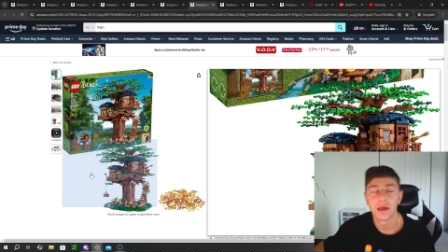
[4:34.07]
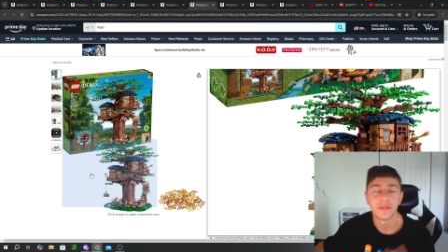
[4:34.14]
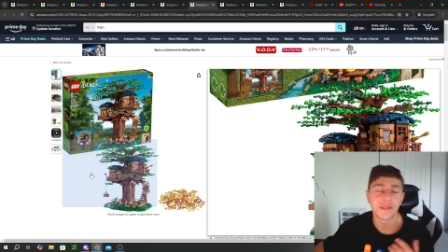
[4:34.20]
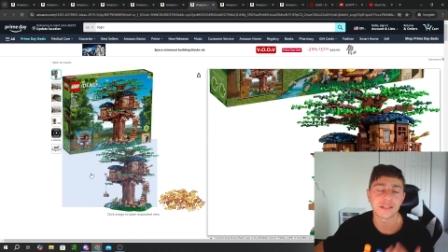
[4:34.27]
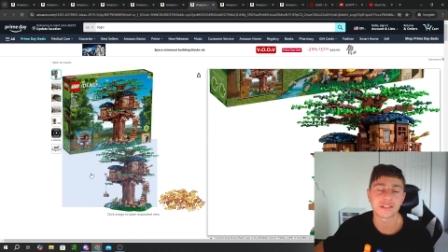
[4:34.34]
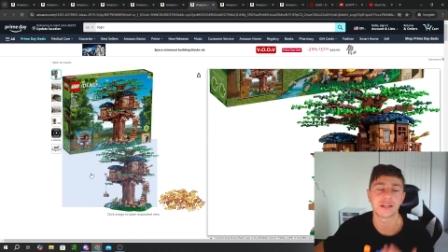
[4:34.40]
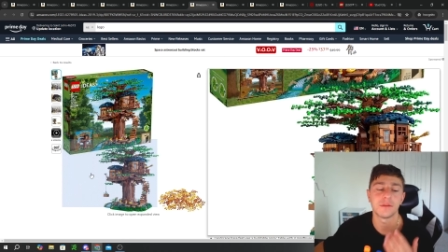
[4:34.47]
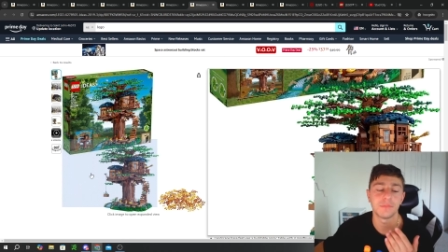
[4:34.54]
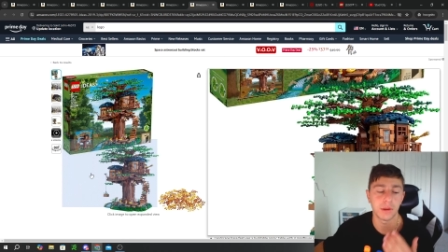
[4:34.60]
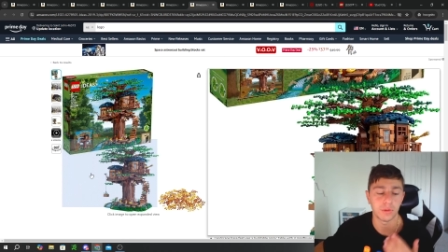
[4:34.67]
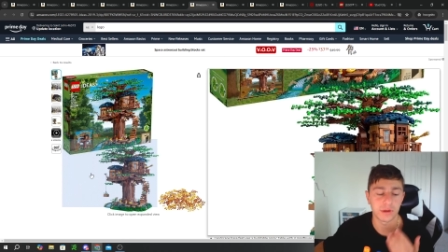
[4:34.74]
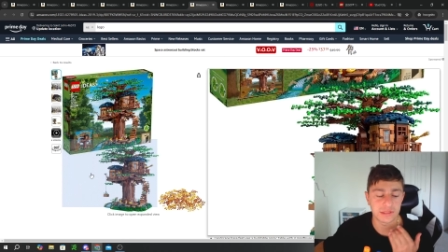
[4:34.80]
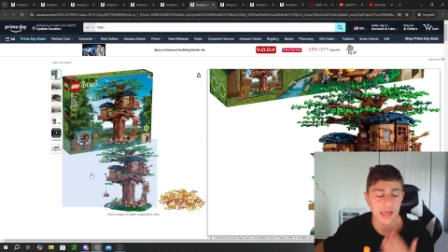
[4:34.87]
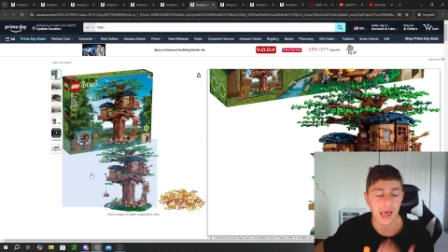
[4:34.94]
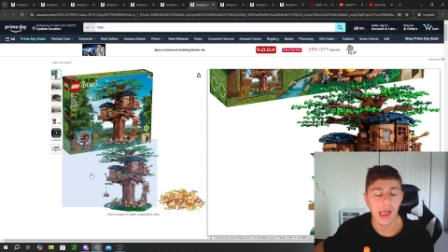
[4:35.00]
that's going to be
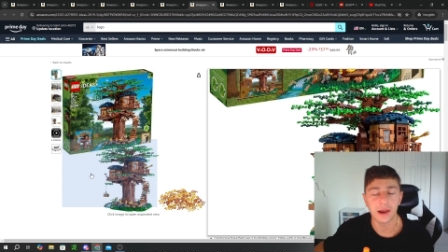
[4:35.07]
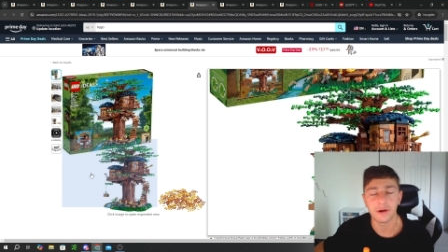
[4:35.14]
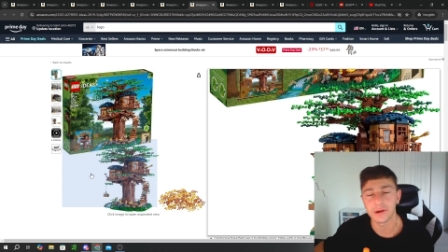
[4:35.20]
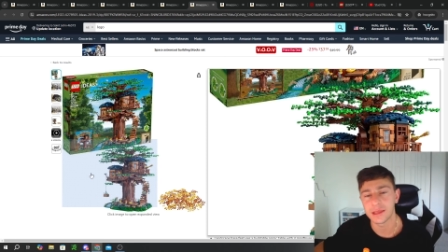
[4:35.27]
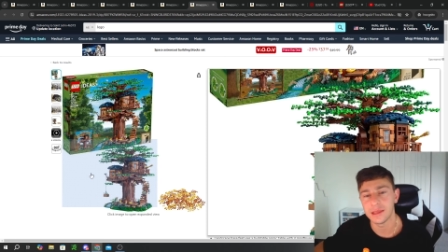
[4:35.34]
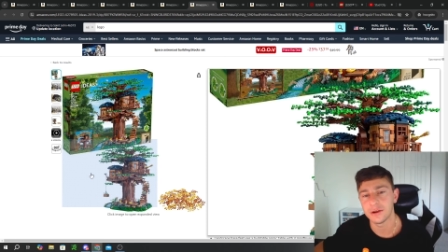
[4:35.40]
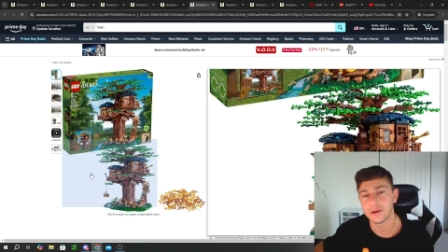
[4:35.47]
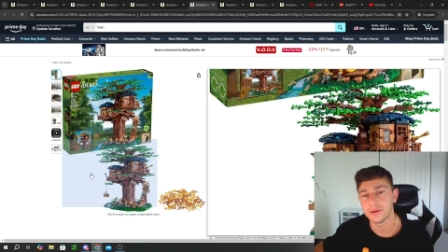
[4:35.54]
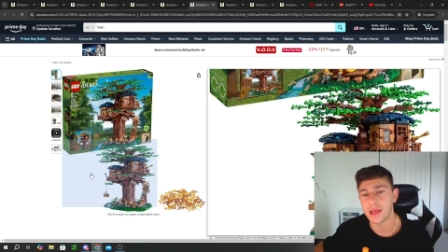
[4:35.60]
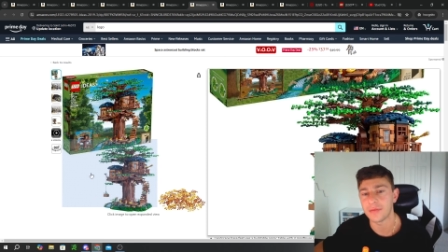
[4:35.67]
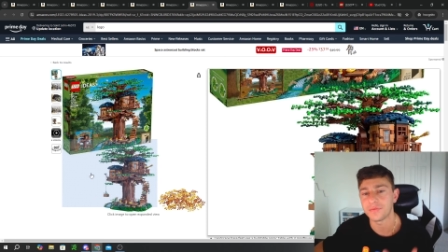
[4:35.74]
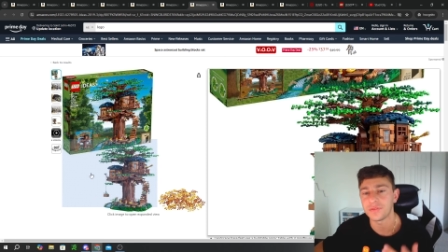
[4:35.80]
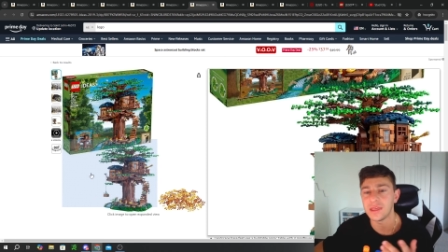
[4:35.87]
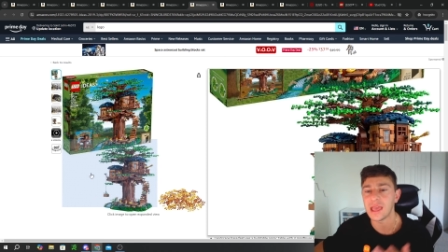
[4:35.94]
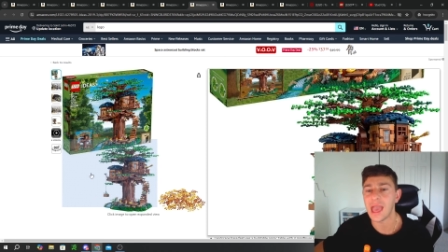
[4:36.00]
retiring here
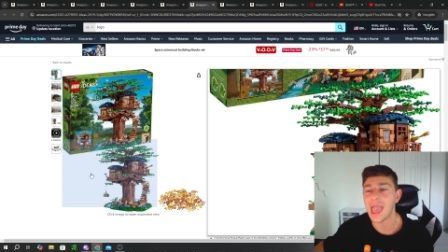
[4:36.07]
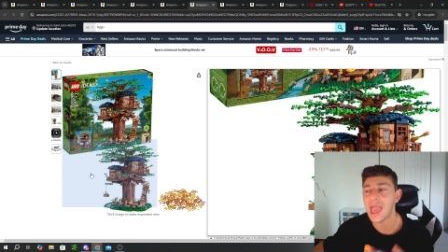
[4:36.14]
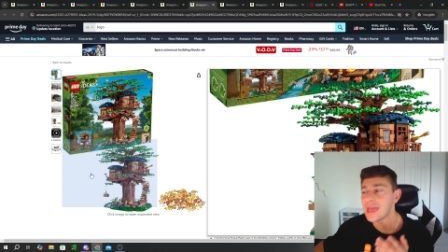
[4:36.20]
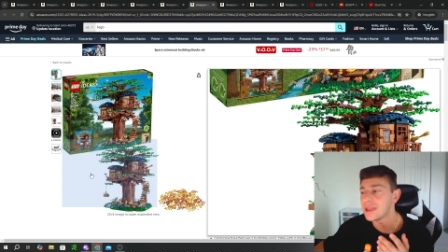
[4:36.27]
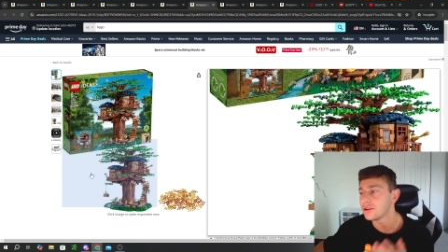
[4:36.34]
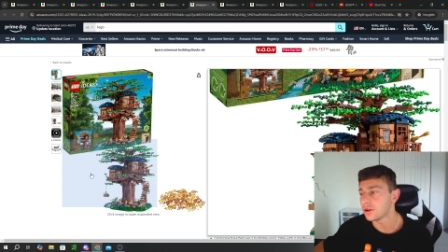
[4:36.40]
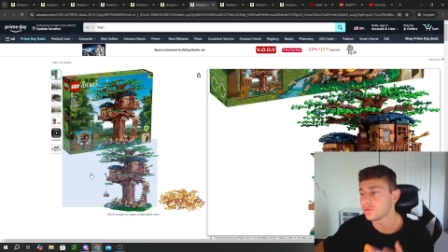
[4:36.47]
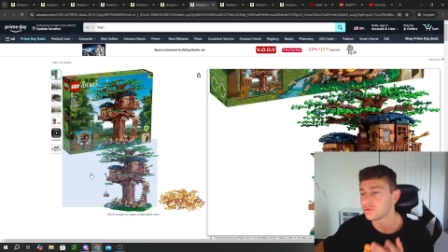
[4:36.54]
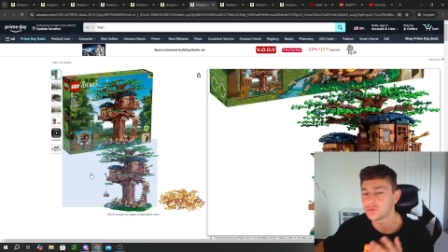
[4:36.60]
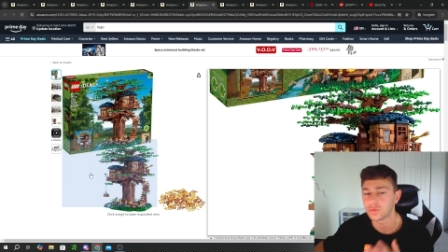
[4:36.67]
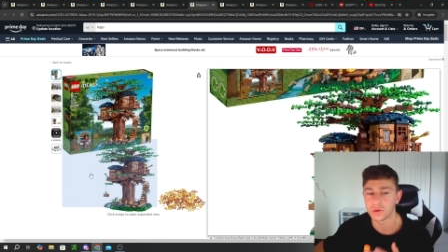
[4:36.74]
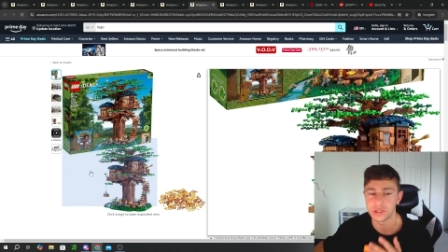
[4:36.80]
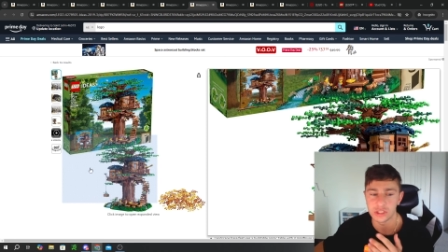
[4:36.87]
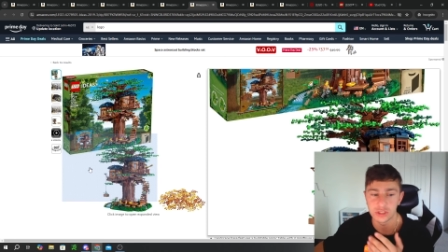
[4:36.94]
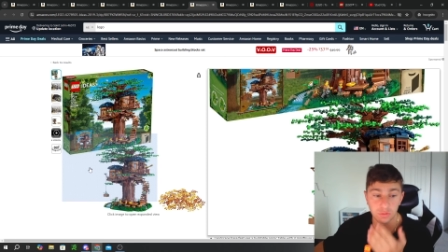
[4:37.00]
at the end of
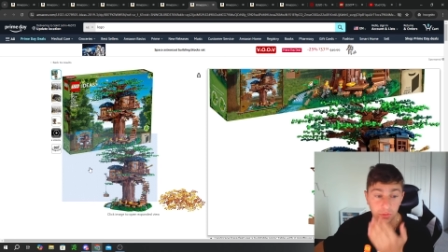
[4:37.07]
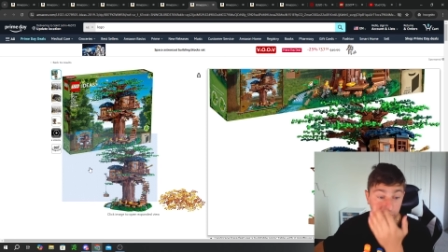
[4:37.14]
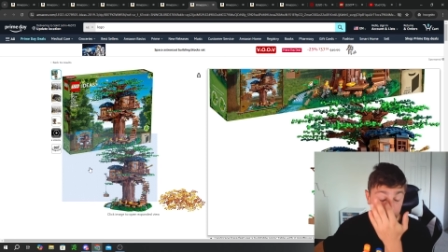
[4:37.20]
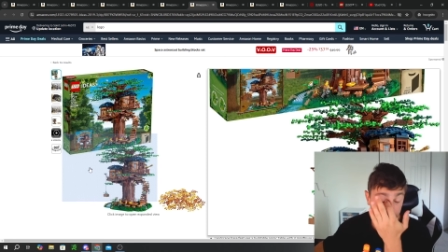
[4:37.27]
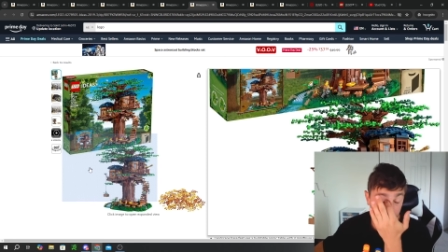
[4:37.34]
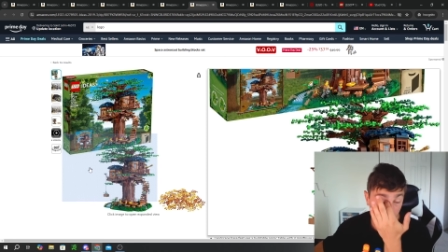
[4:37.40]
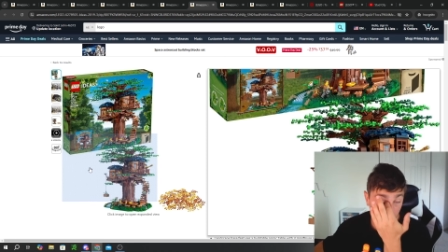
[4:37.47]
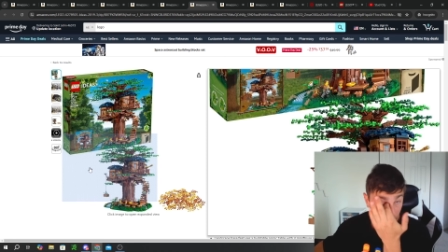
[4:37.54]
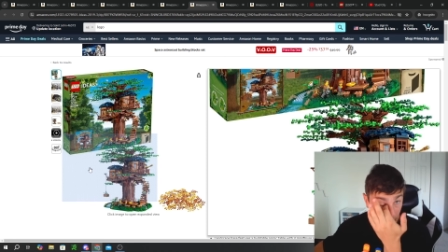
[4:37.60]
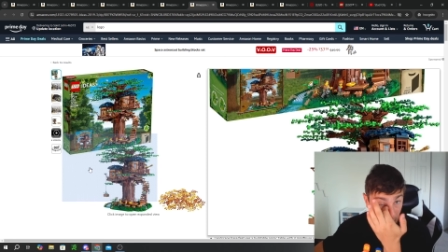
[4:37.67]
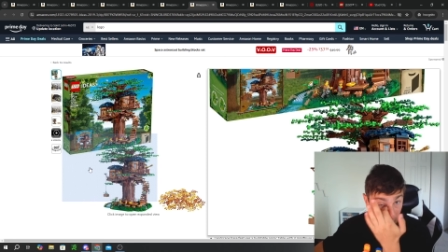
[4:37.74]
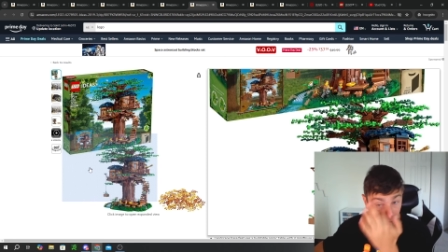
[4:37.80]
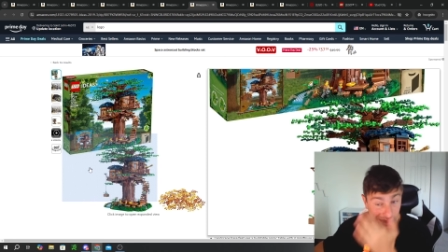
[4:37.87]
2024.